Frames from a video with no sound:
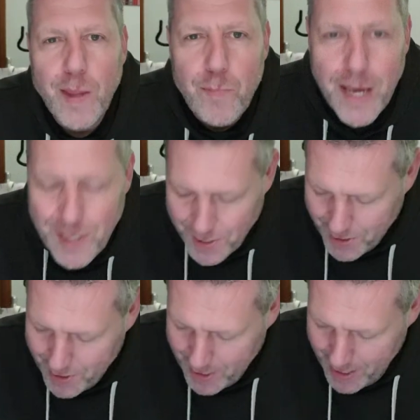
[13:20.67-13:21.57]

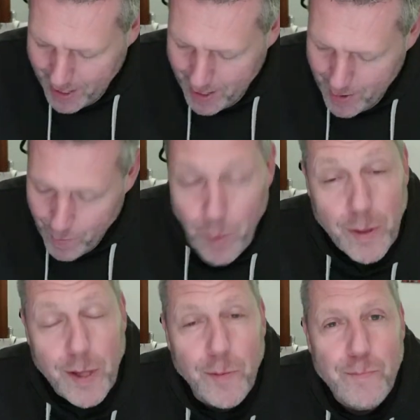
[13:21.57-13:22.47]
Peace be
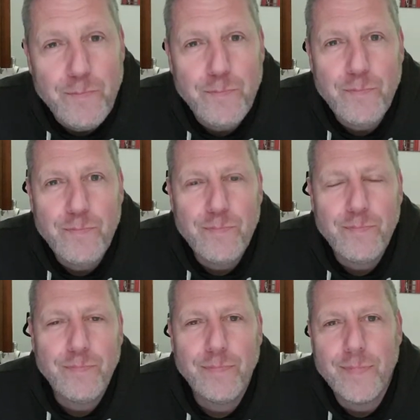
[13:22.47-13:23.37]
with you.
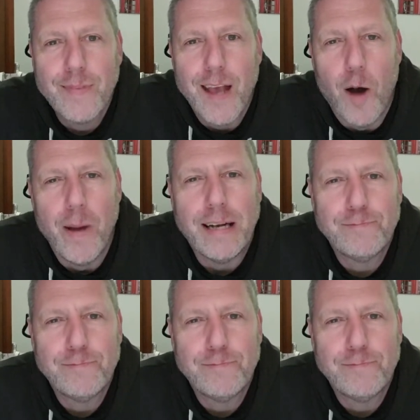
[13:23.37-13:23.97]
Amen.